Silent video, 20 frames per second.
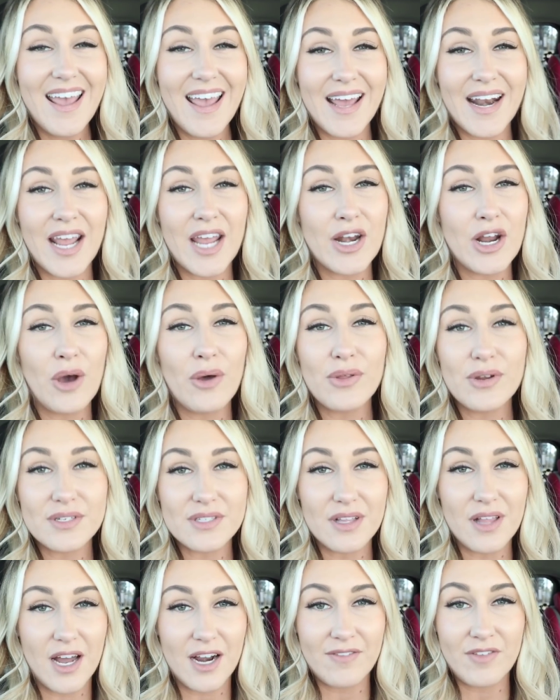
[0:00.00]
And I know there's
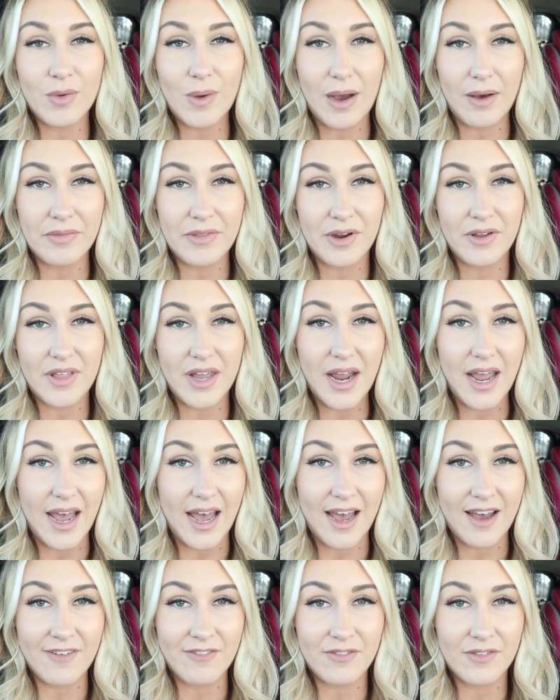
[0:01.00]
a lot of you out there that
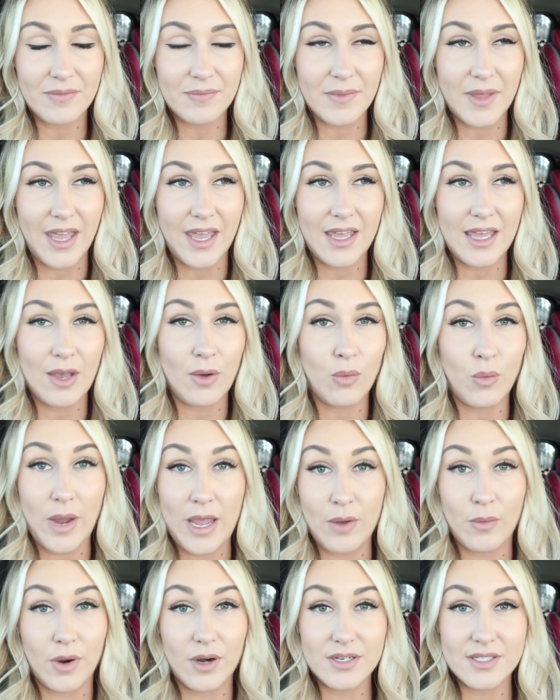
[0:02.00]
have like it
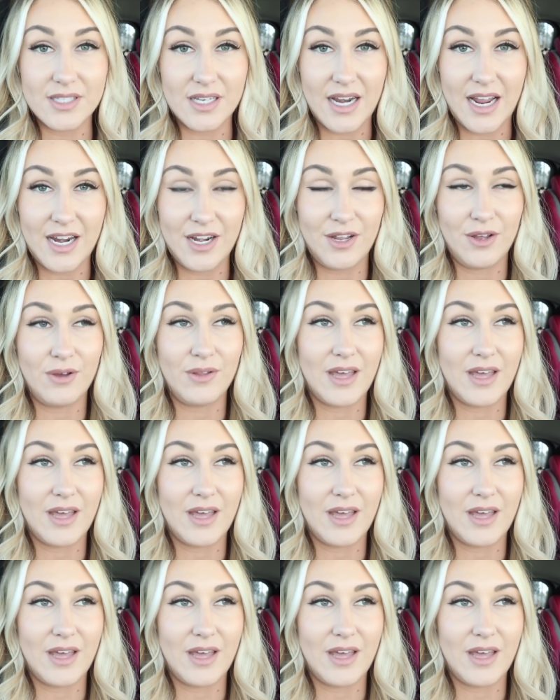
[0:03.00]
way worse than I do,